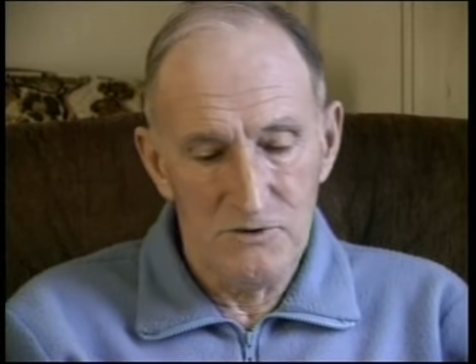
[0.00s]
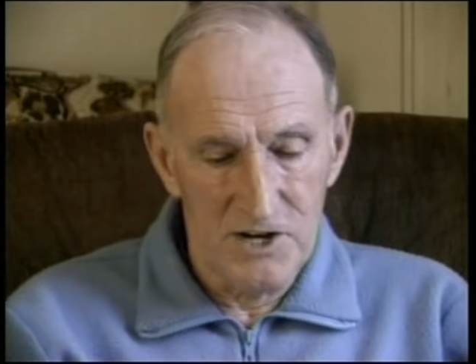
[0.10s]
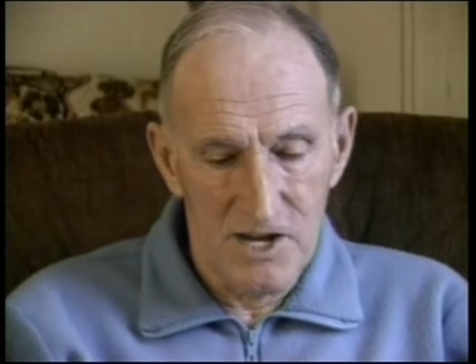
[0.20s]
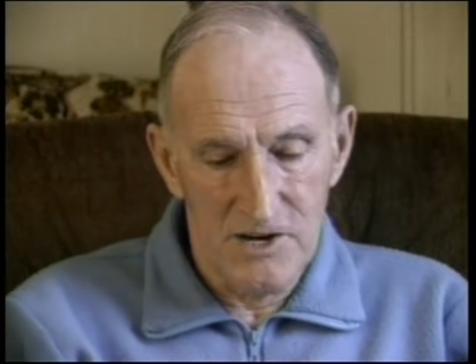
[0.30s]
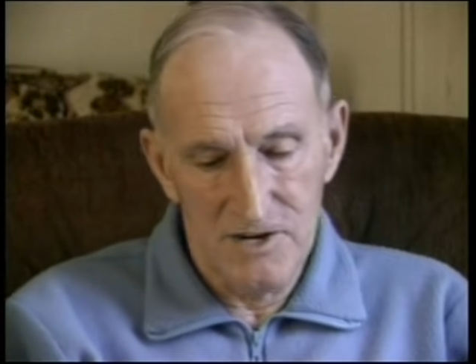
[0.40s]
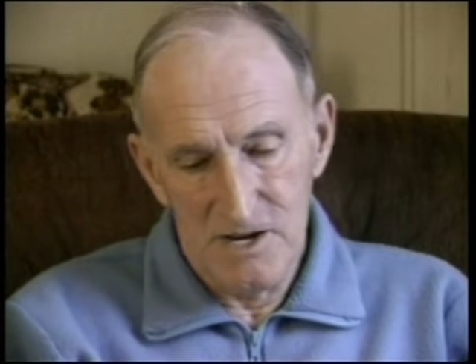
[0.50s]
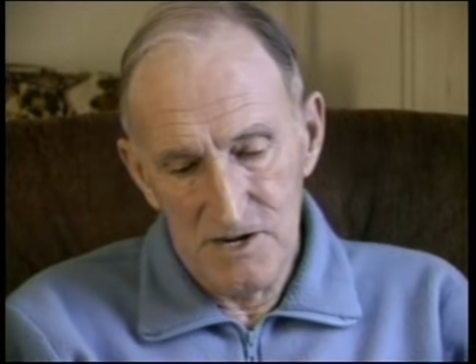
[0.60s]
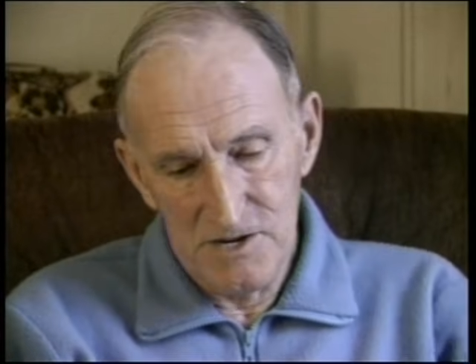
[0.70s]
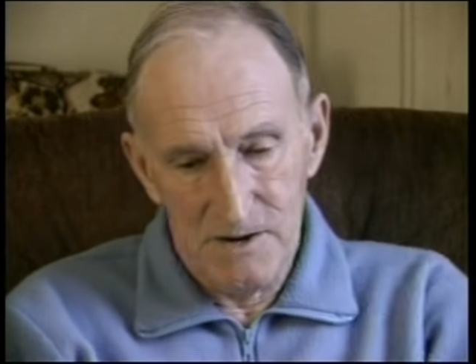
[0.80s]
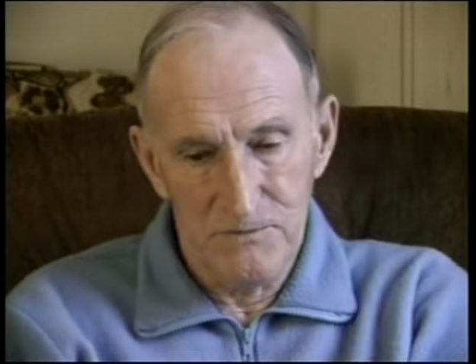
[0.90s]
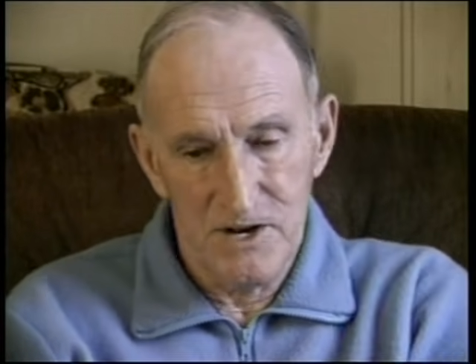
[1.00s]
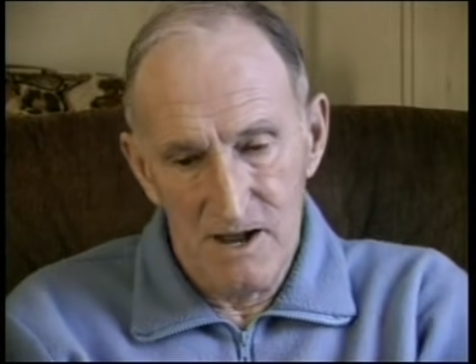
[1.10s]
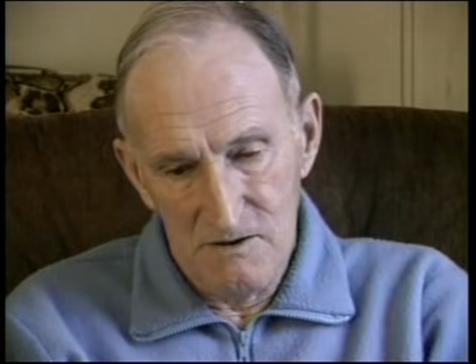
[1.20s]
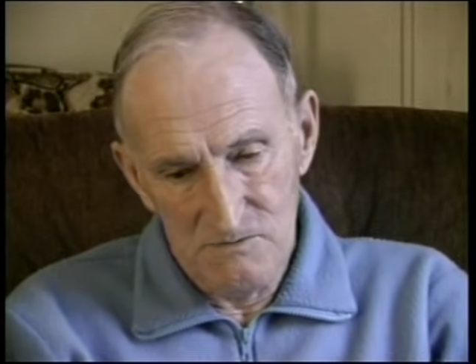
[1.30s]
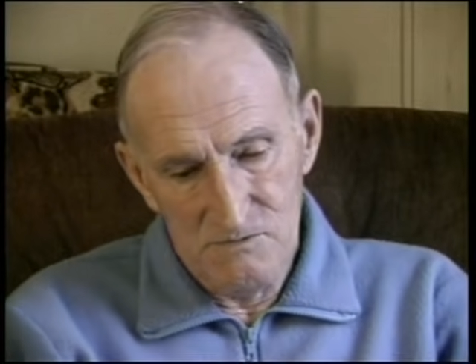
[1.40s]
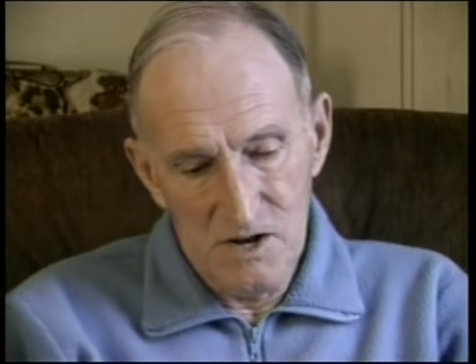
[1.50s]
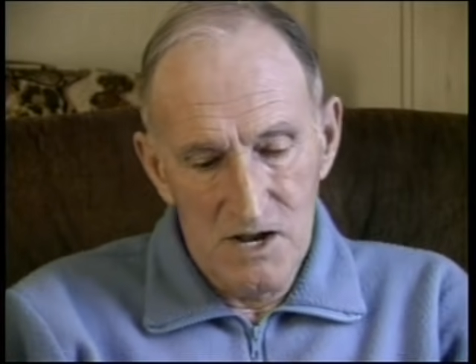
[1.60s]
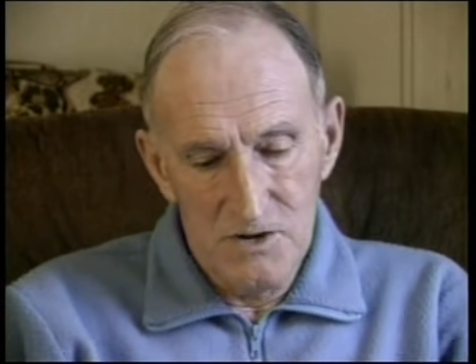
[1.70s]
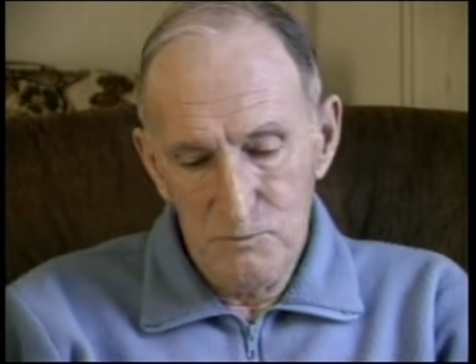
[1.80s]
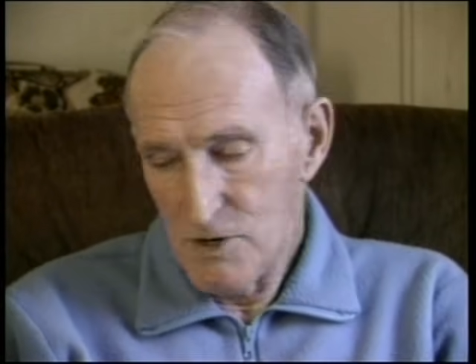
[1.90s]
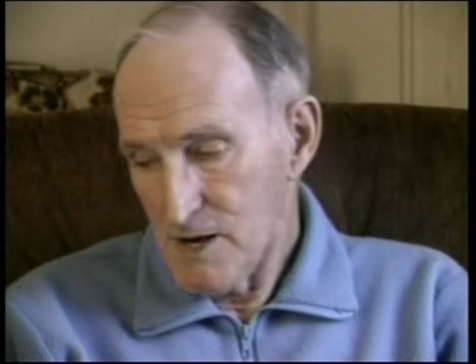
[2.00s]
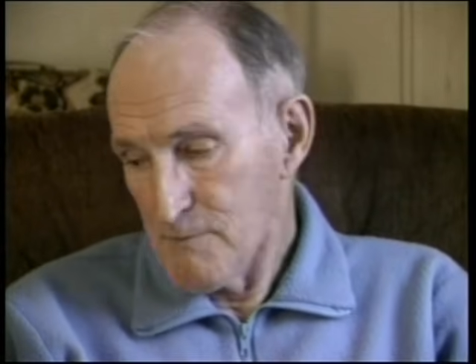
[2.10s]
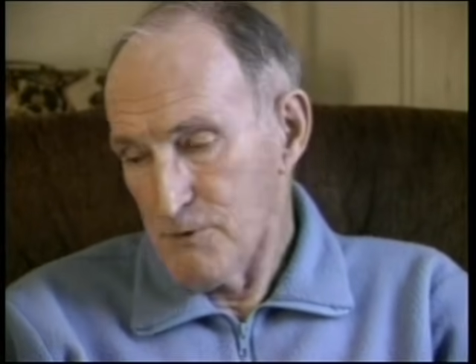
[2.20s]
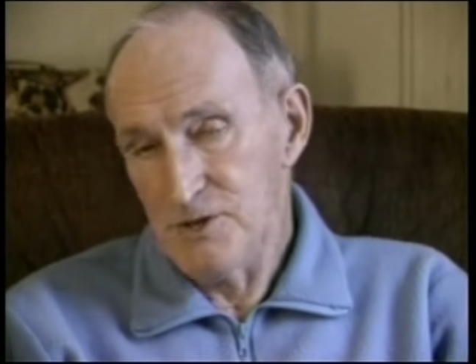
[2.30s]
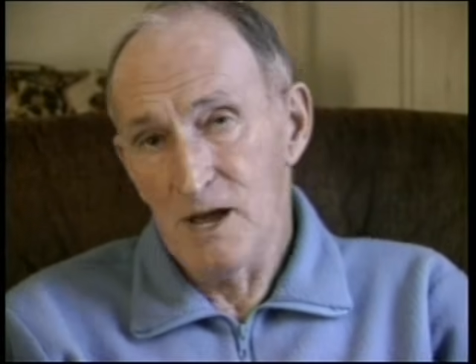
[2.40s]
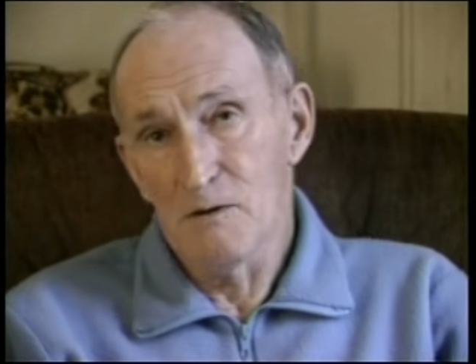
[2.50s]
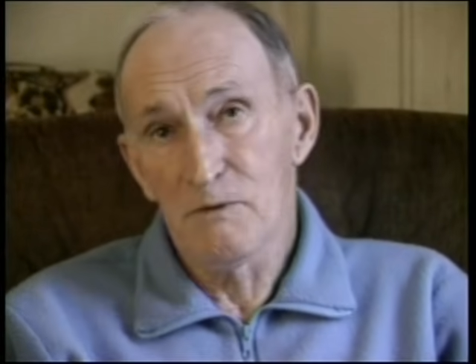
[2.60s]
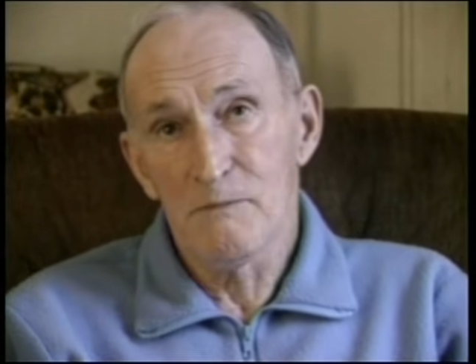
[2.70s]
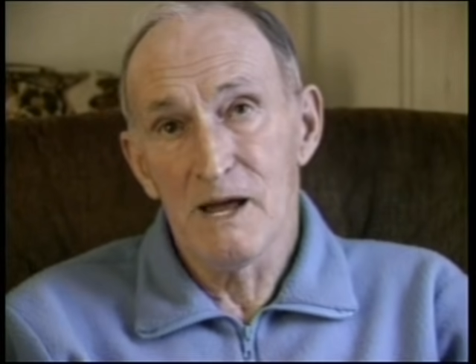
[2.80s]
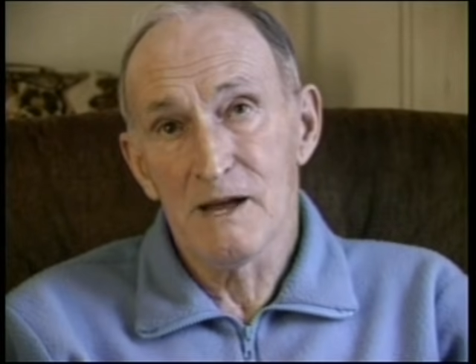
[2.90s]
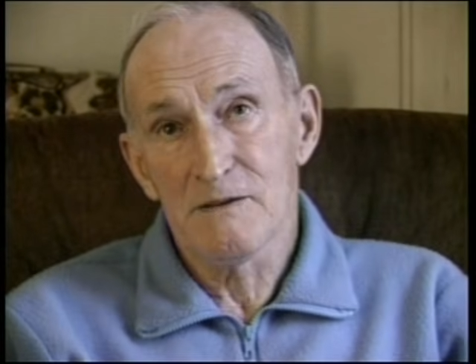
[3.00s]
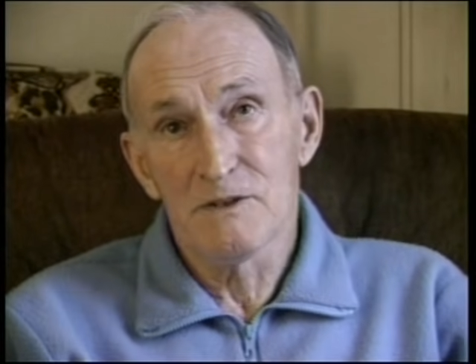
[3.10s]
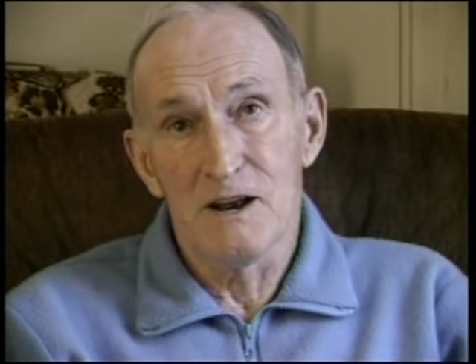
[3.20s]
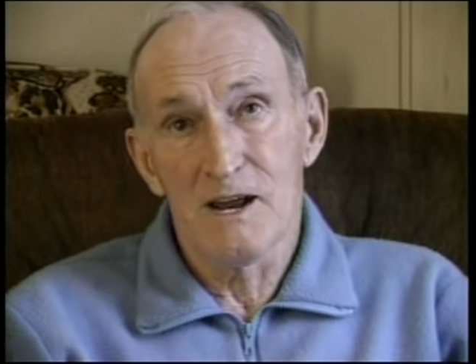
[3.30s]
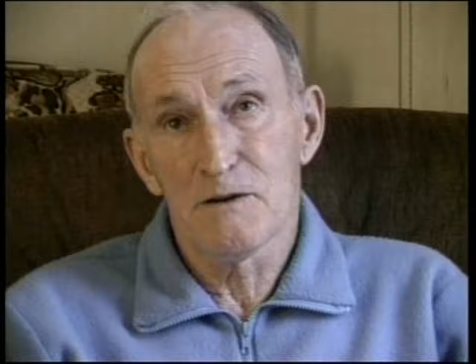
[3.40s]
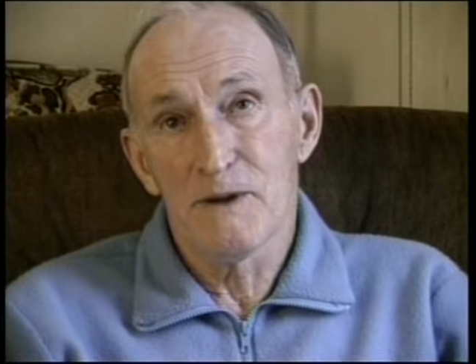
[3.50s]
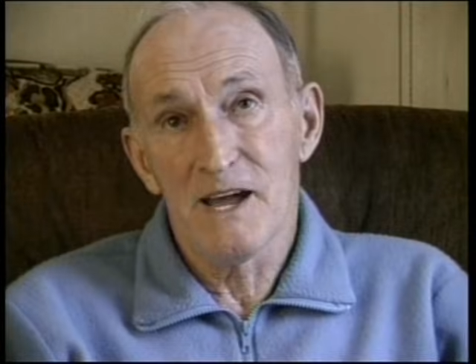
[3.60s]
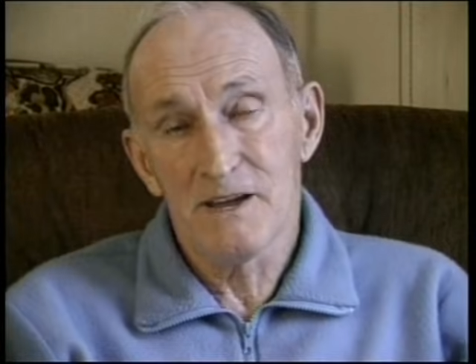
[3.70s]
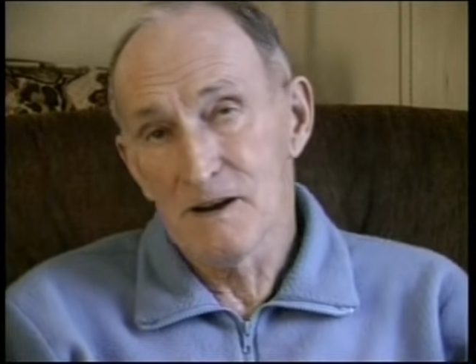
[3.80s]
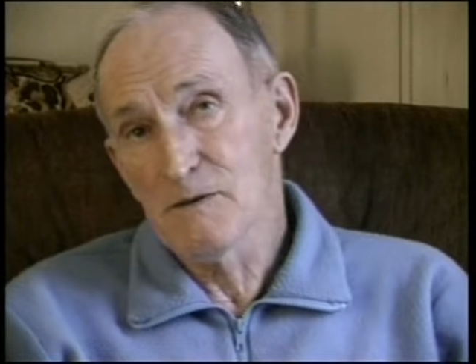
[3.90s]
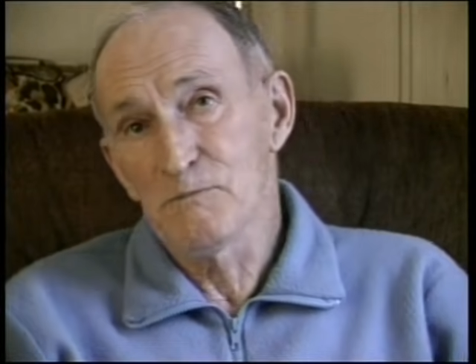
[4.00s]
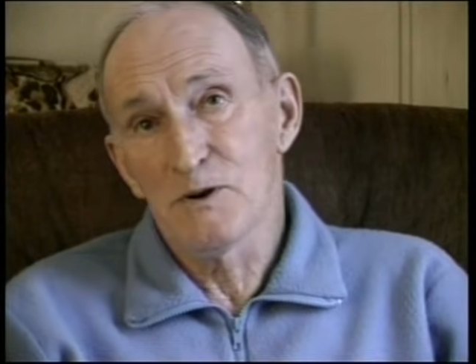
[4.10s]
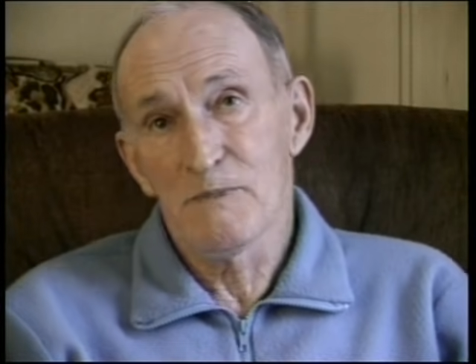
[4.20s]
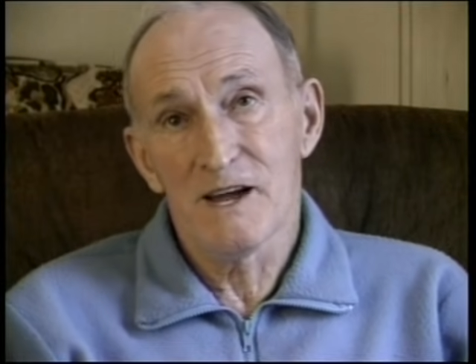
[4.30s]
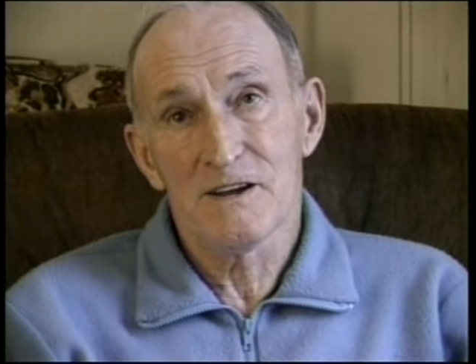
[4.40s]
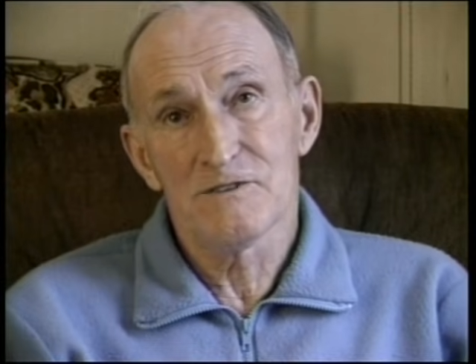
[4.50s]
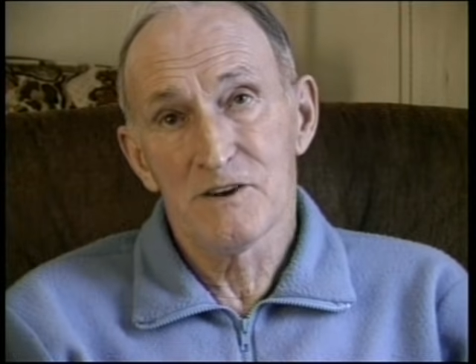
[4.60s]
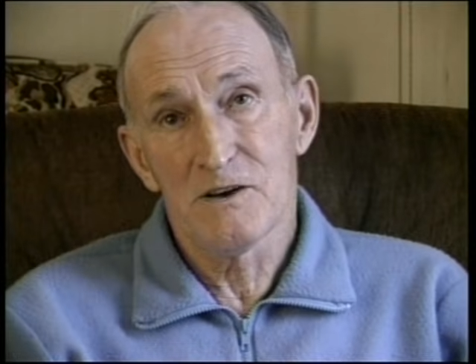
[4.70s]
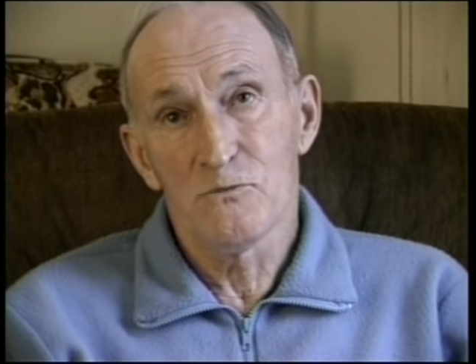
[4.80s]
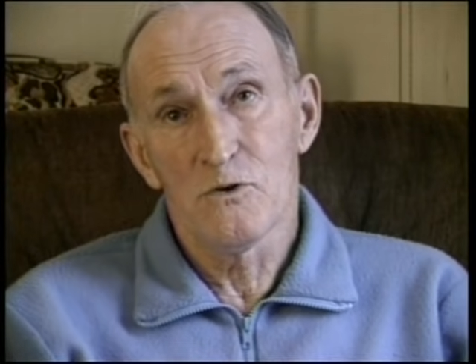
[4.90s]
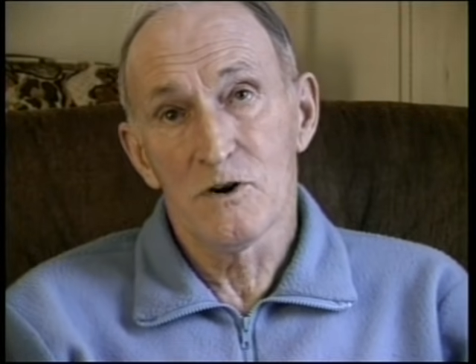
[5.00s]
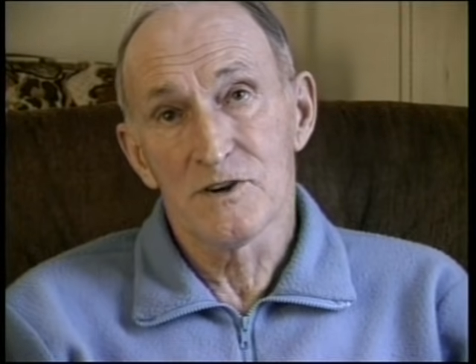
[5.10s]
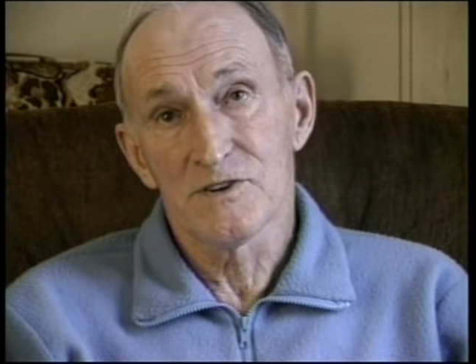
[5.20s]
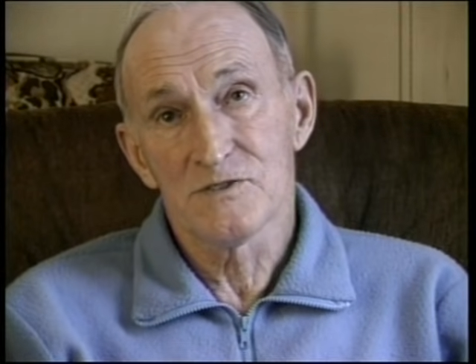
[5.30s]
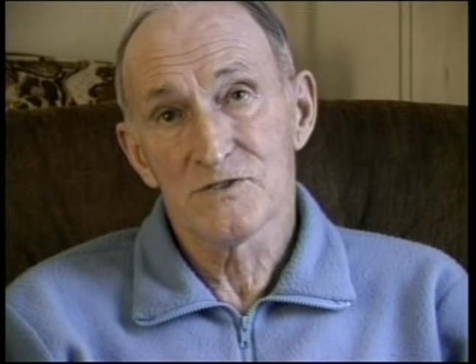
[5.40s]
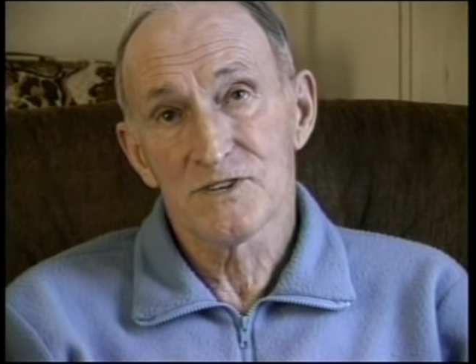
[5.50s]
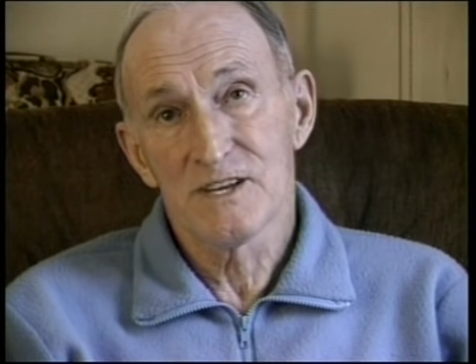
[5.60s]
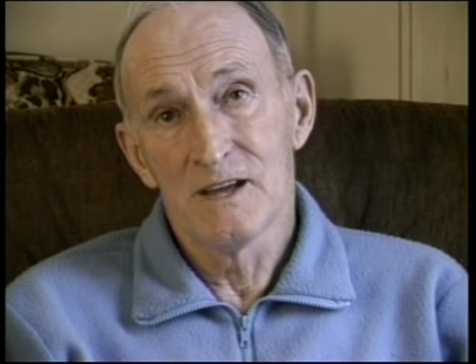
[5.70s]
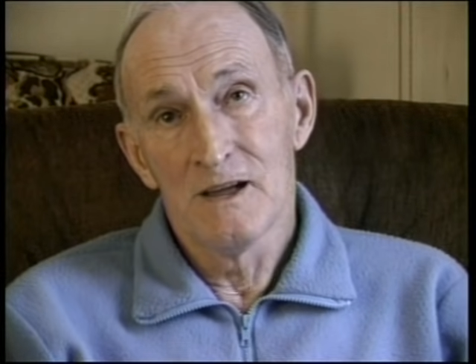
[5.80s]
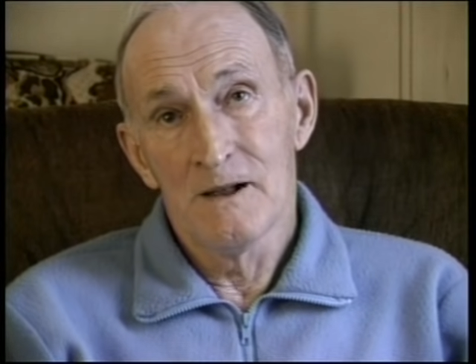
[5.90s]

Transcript: When you get done, you dumped it out, put it up, put the helmet back, the liner back in it, put it back on your head and wore it, you know, see.